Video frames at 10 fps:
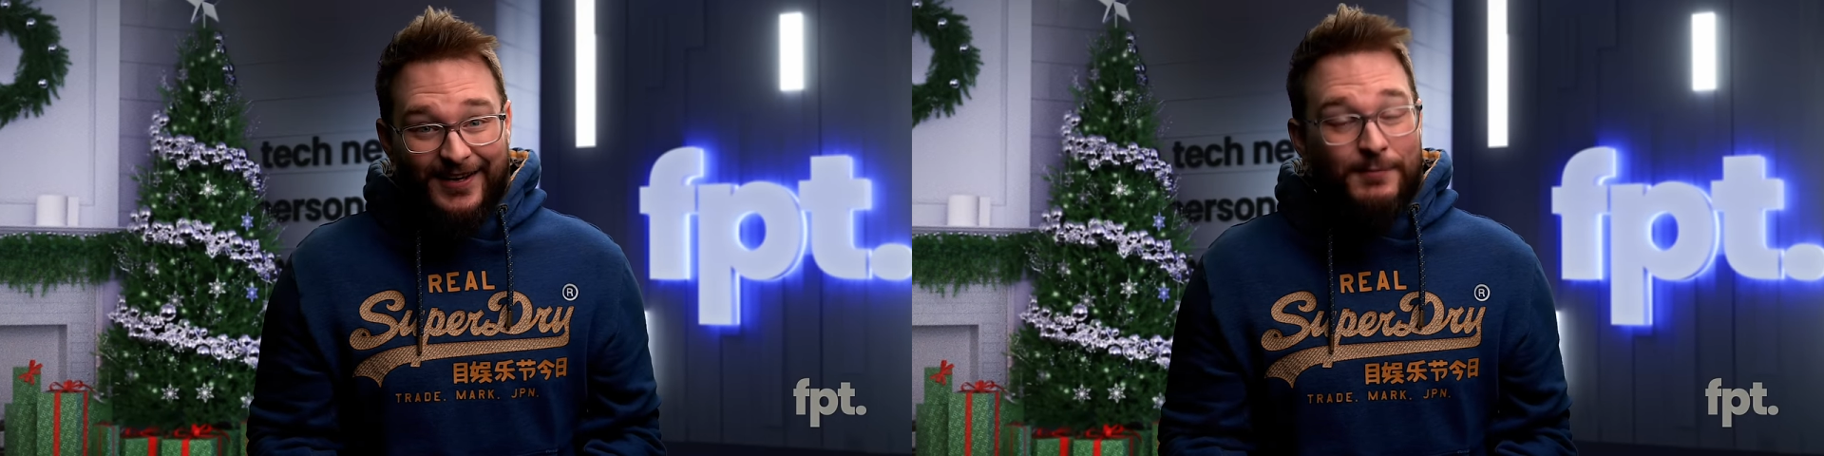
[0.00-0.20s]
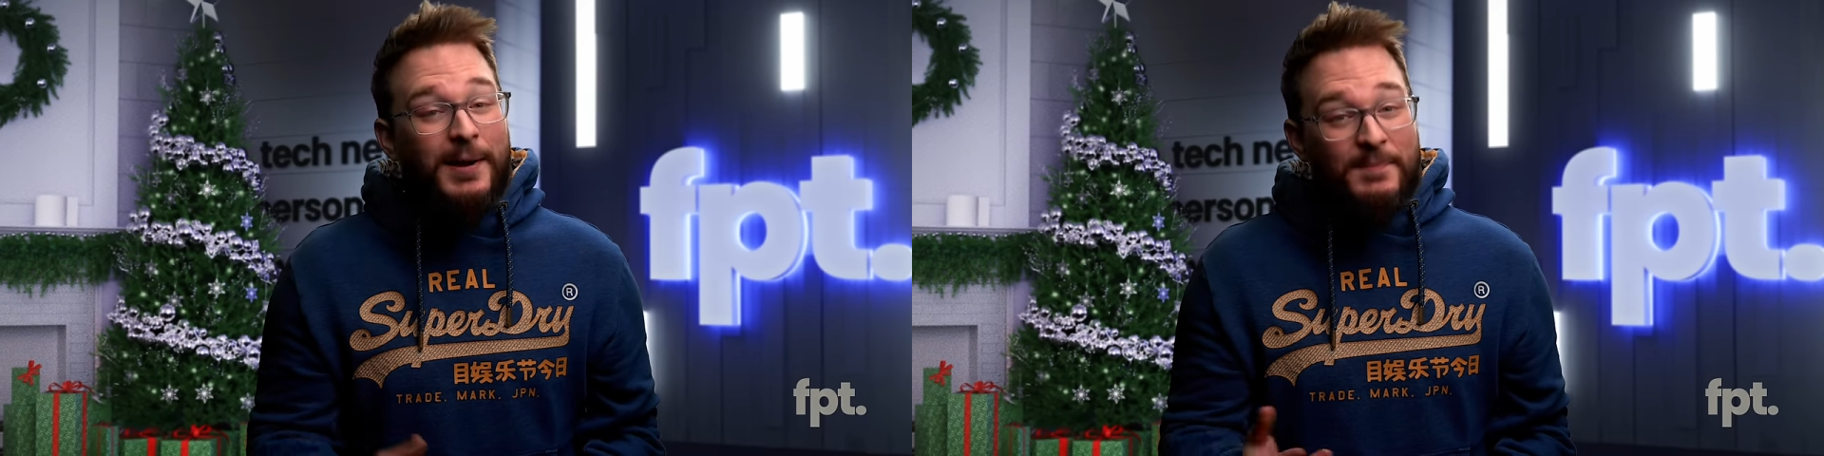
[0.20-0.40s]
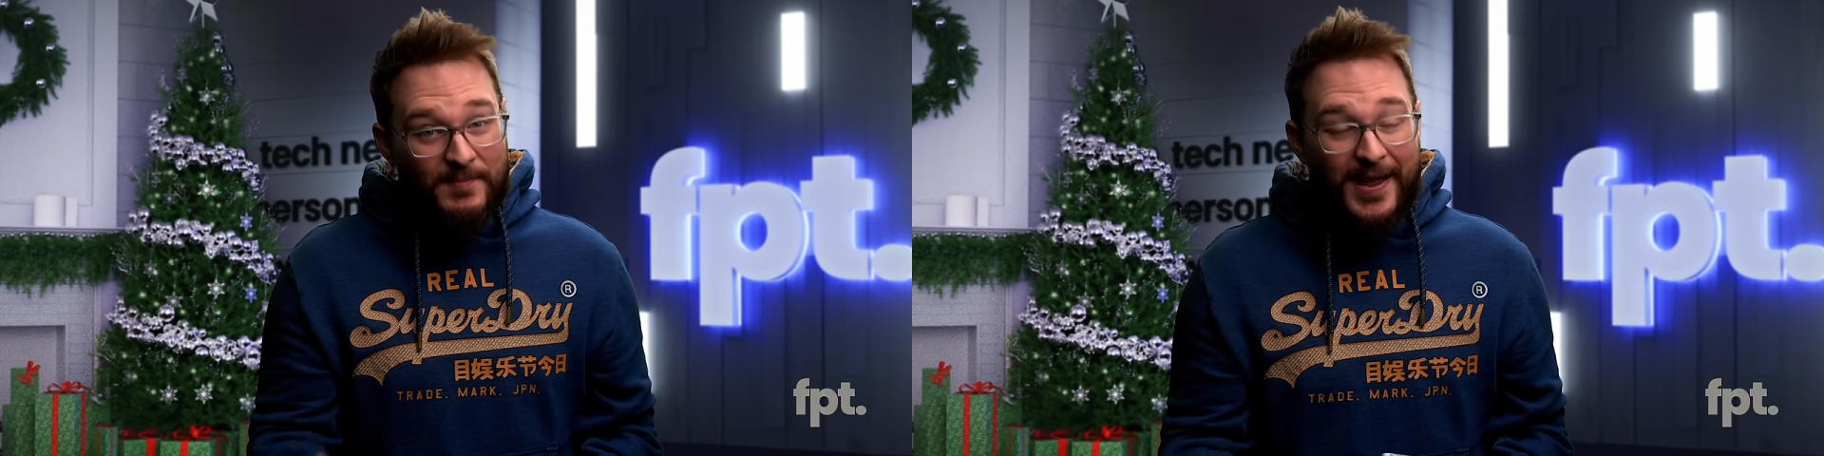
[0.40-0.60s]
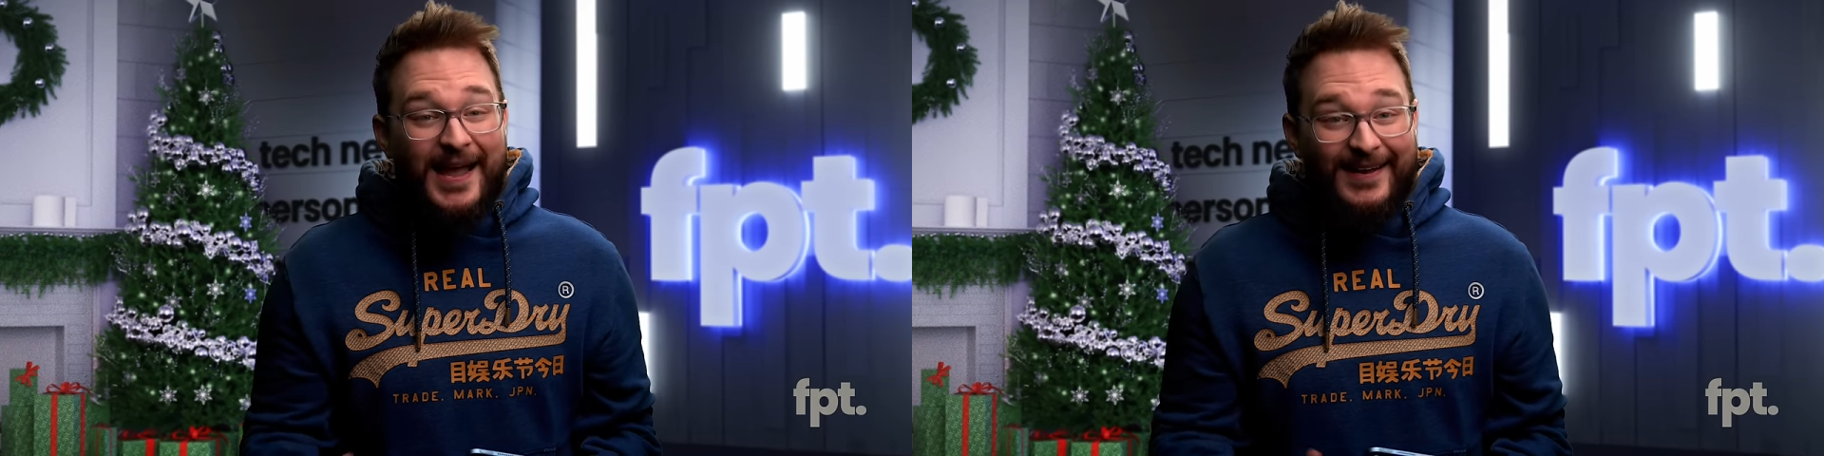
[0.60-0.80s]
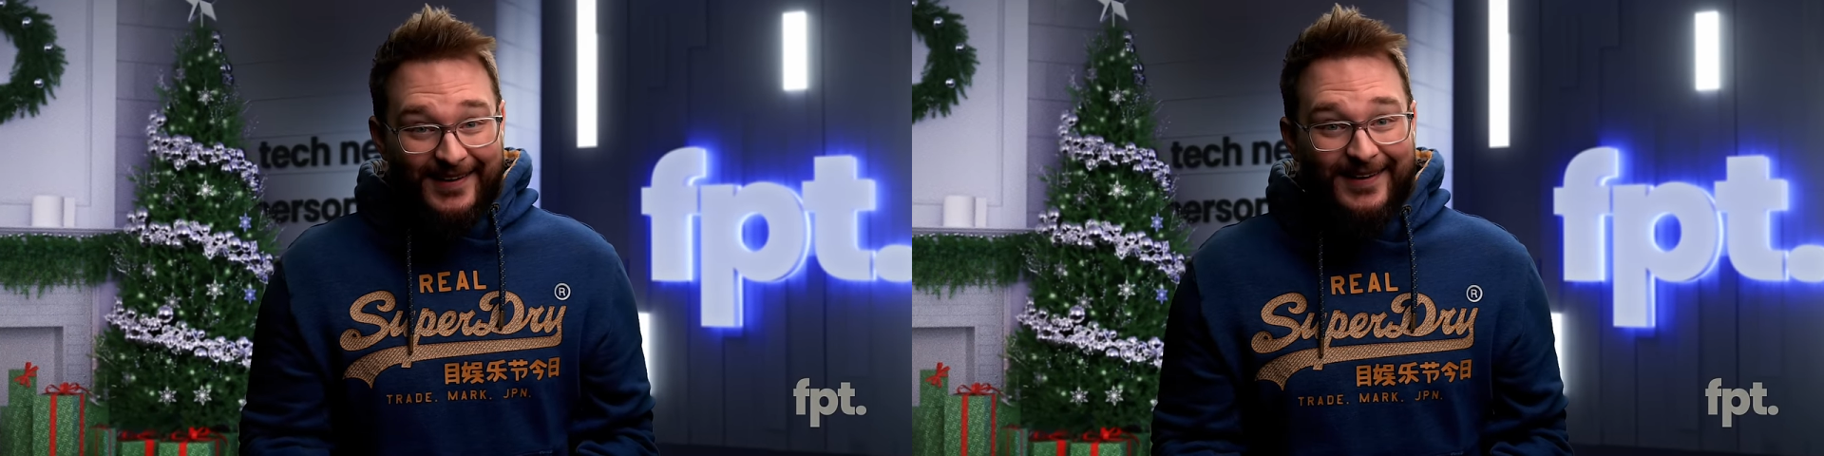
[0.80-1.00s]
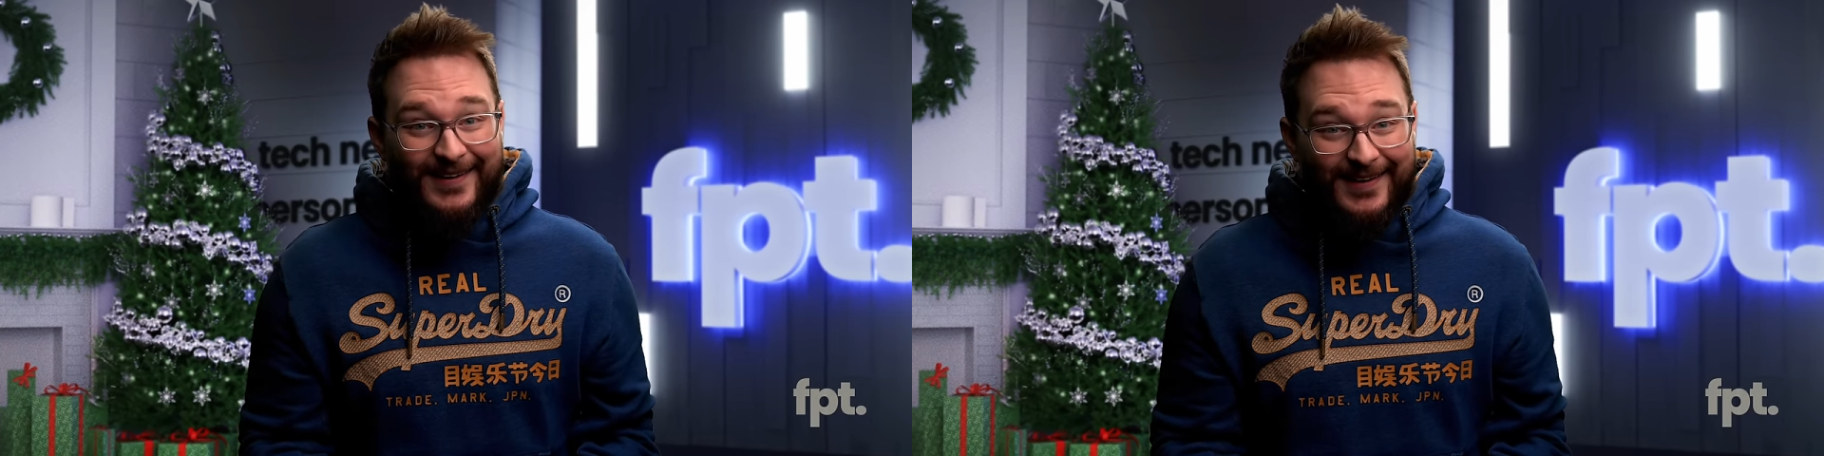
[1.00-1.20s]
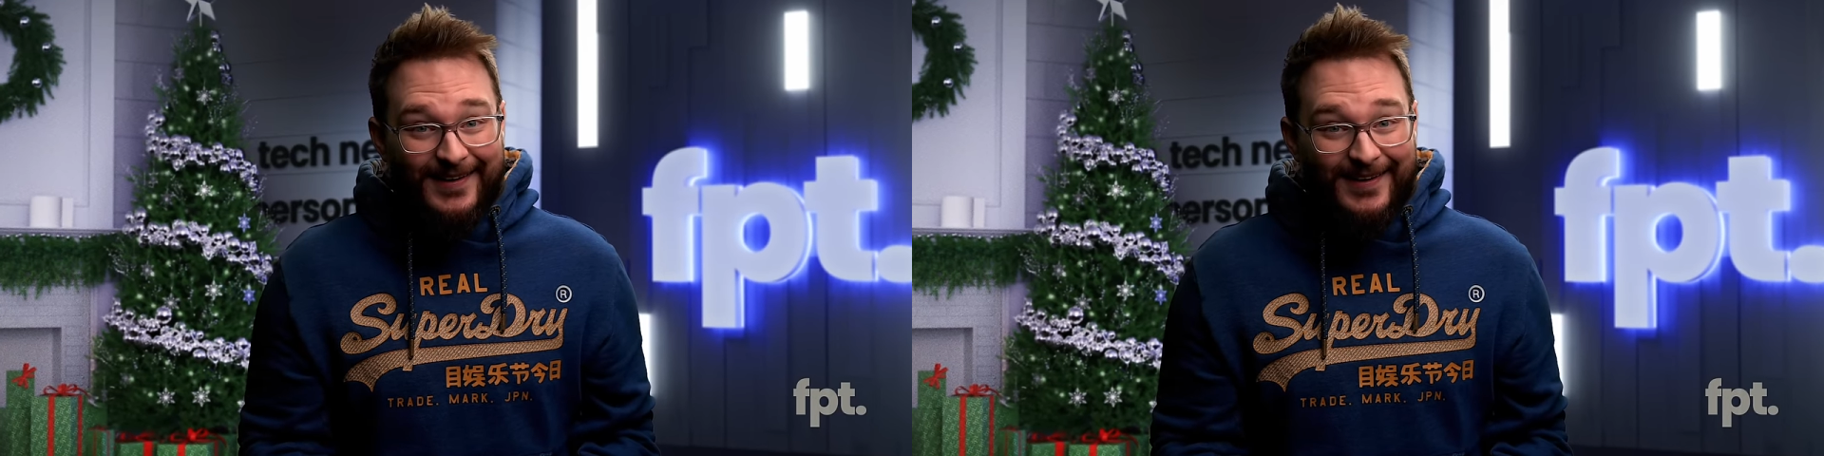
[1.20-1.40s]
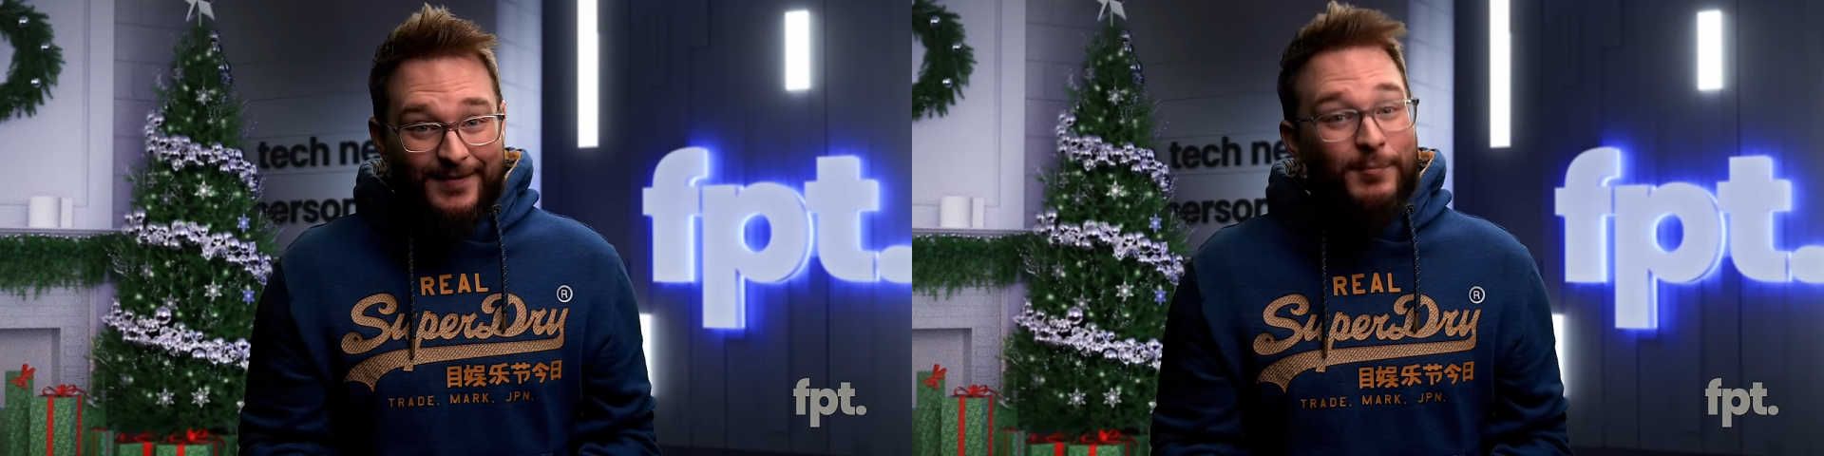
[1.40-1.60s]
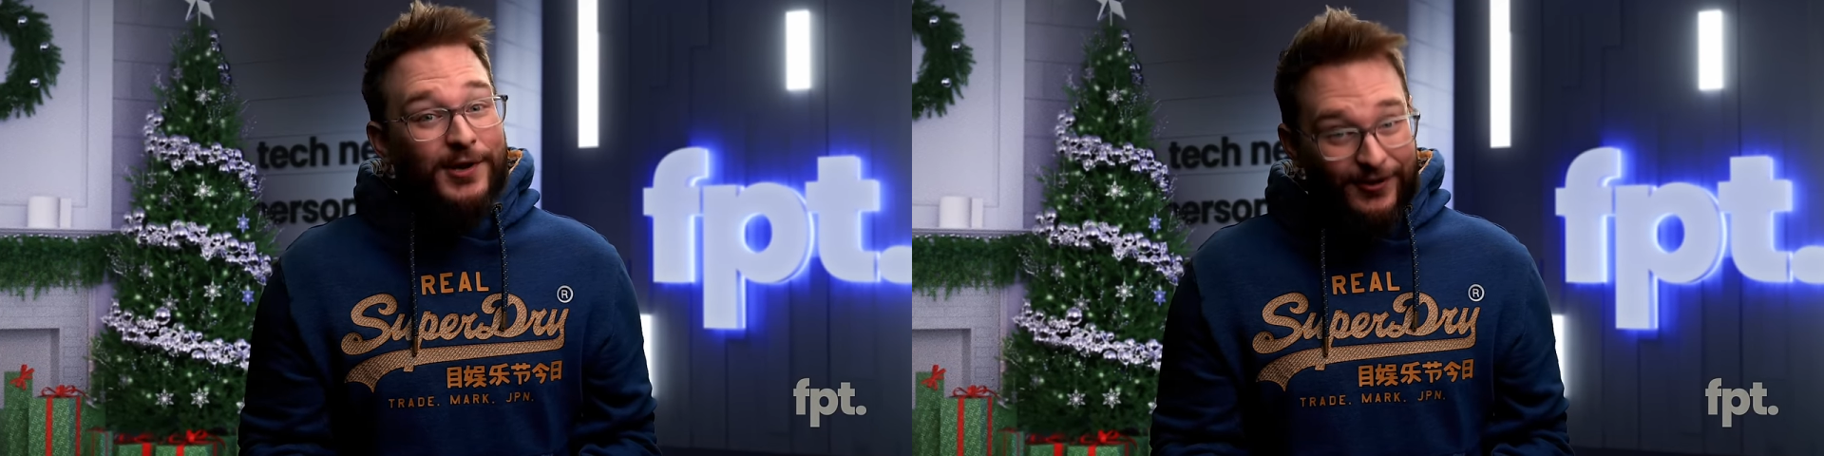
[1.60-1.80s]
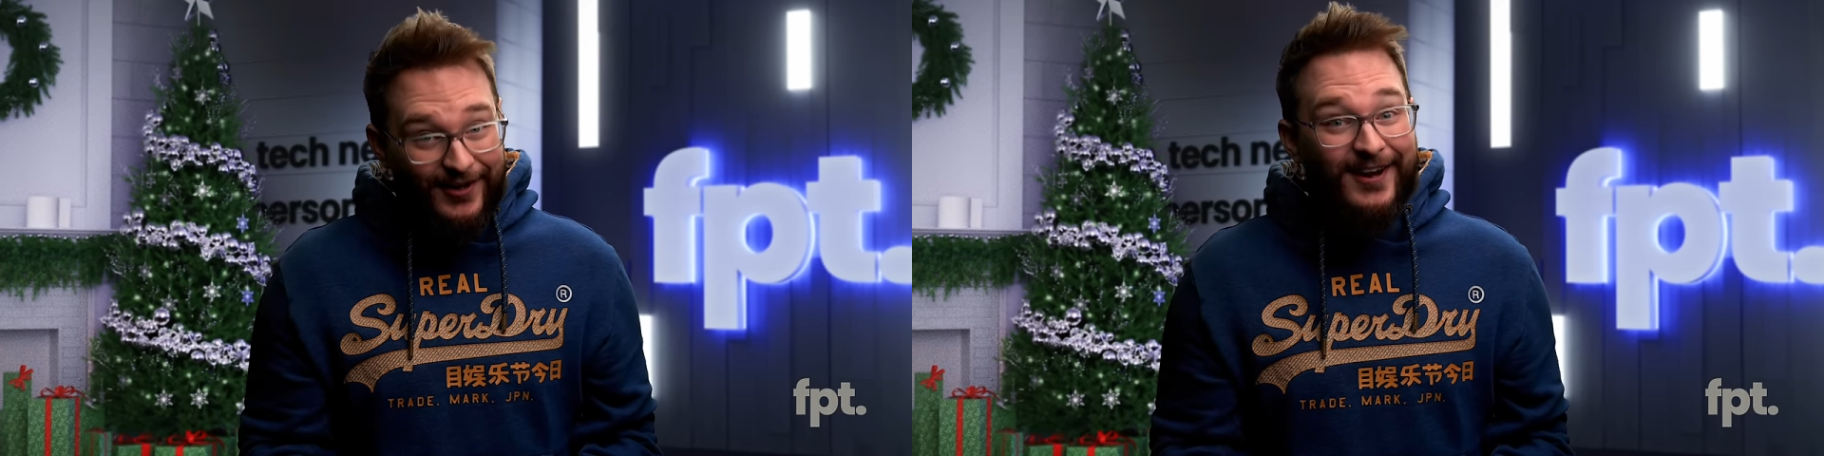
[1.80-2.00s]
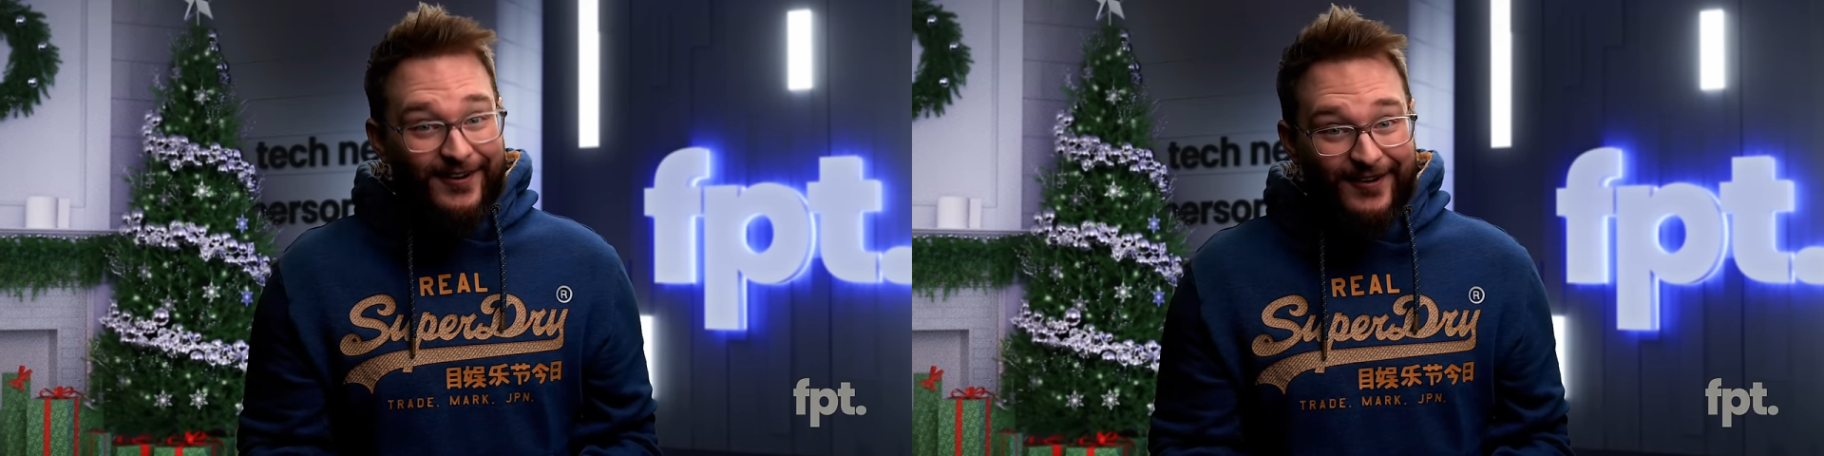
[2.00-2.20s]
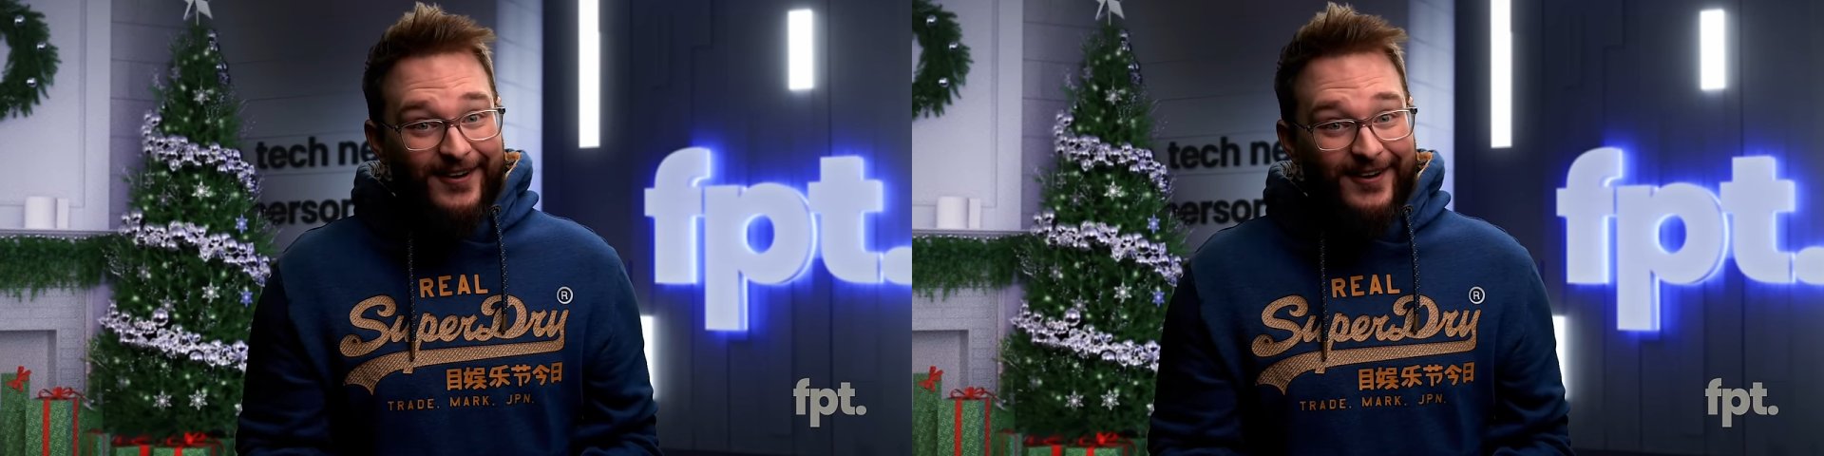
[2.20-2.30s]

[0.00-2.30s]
You might be mad, but you're here.